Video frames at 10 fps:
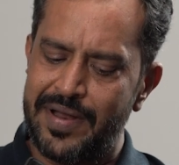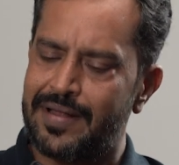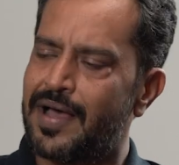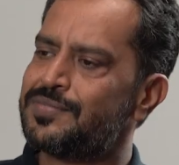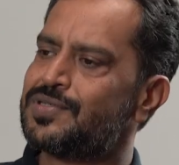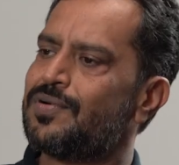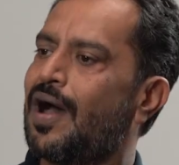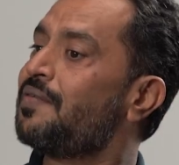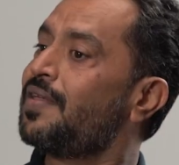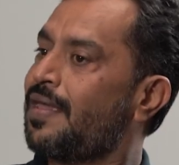When it comes to,
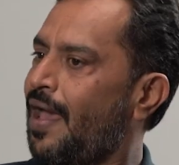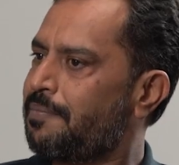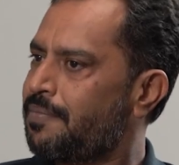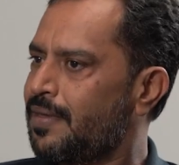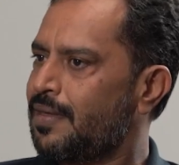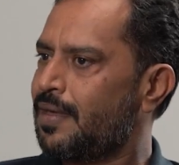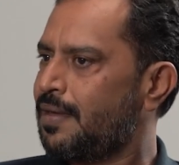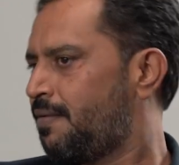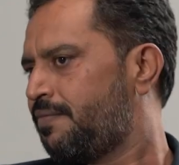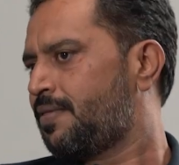are we happy
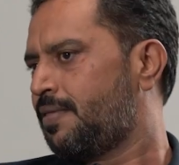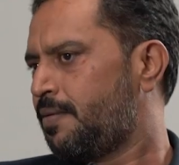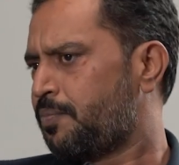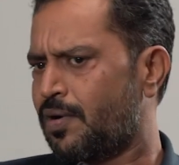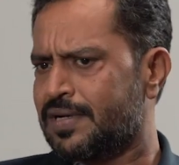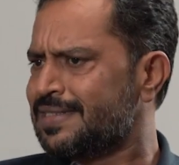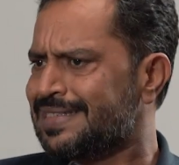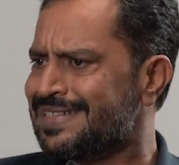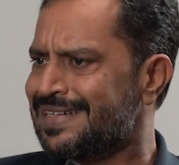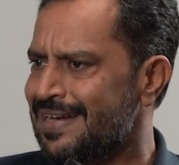with the progress?
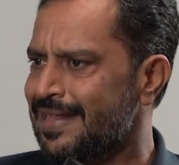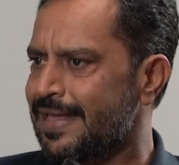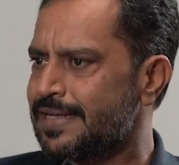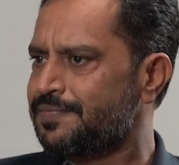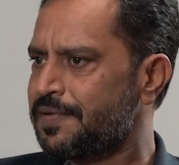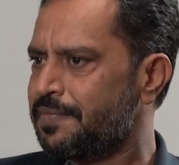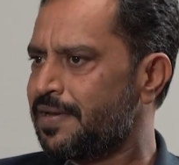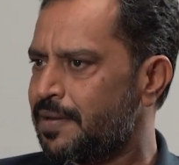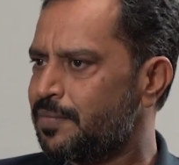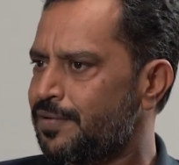Certainly, yes. We've
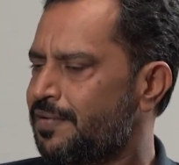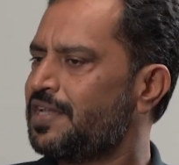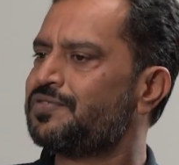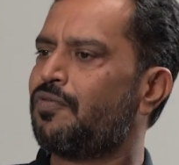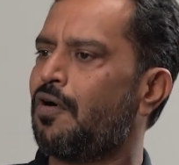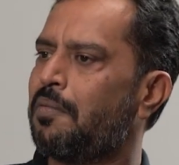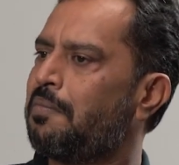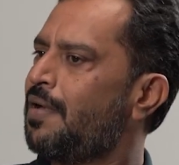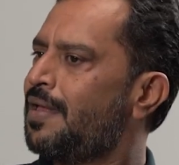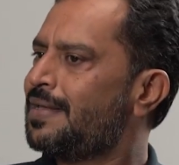been able to transform
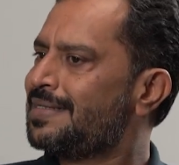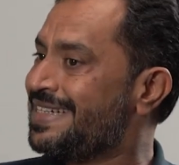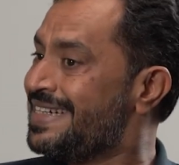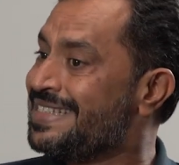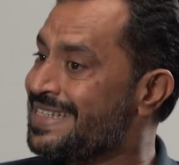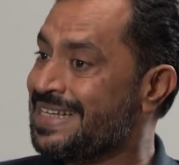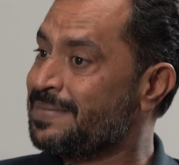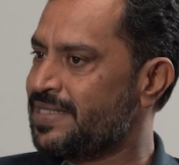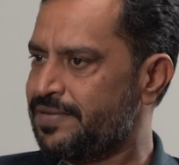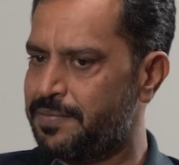certain
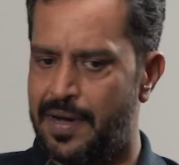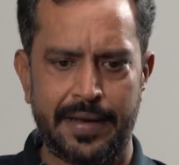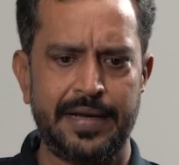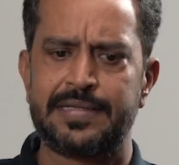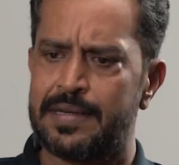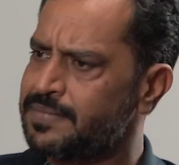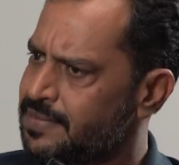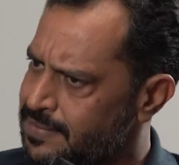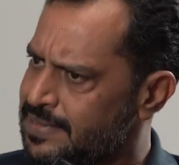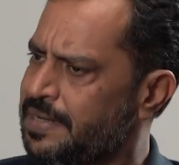segments of the market. Some
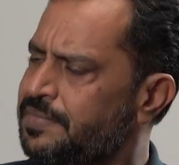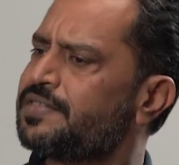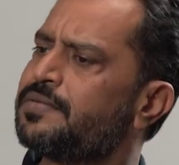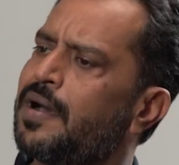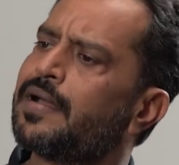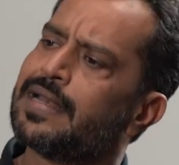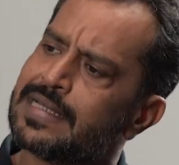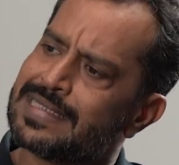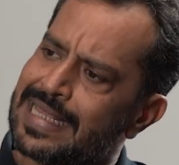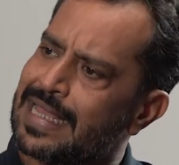segments of the market is
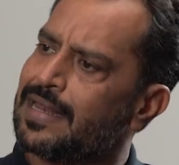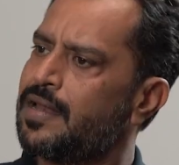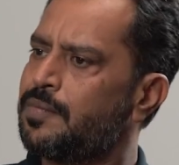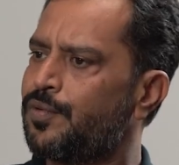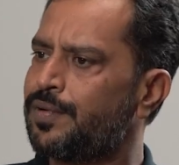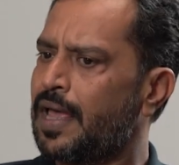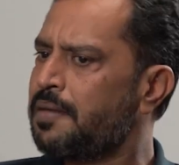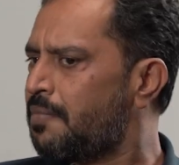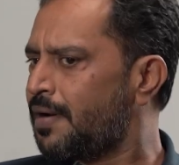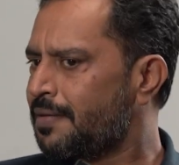taking a little more
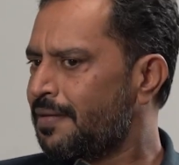time, but